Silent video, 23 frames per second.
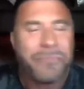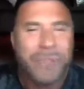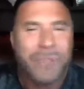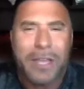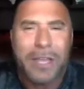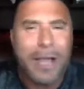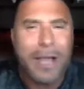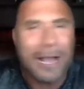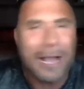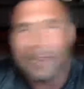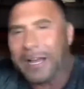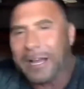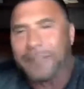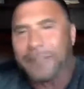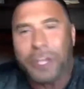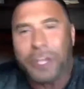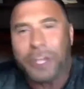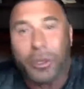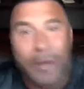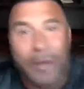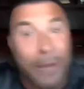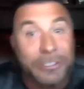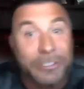I love you.
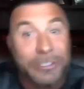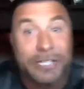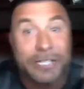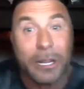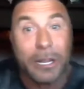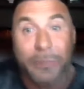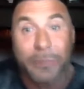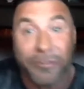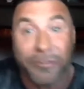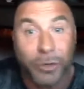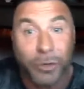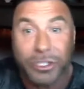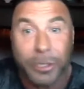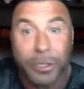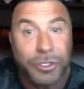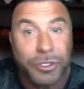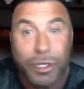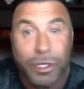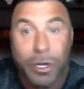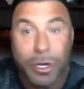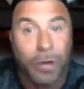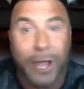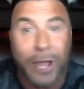And I would tell him before
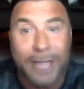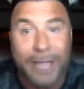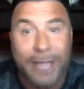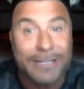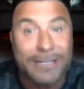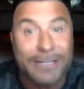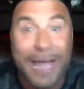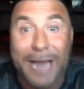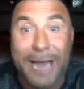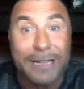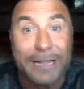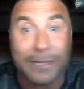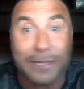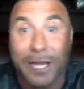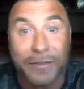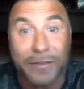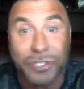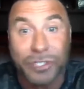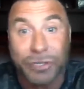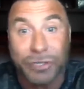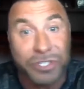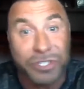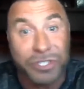tournaments, hey, Daddy loves
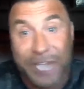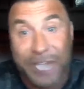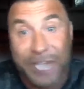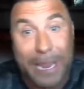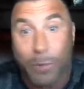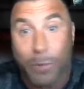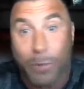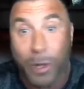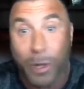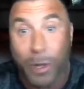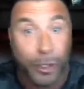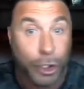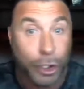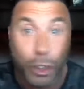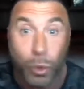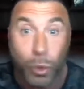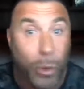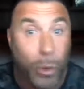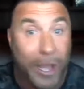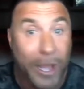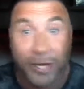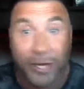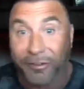you the same whether you
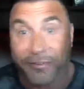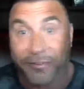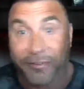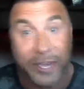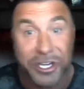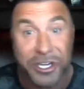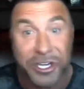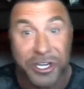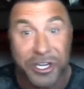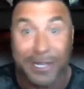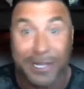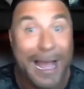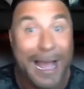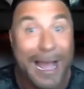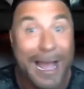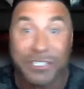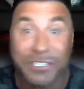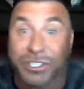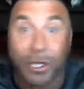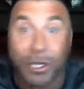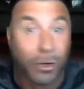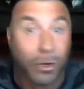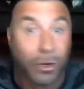win or finish last.
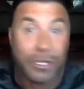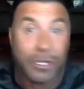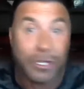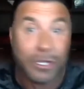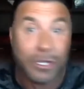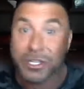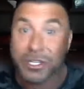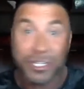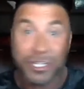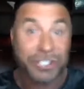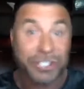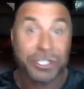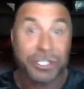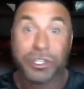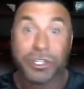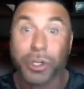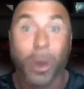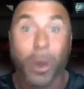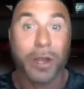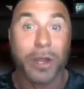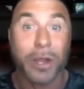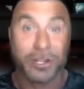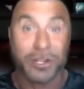So just enjoy
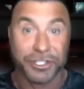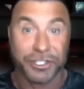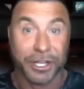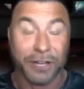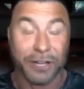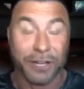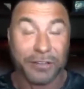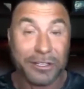yourself.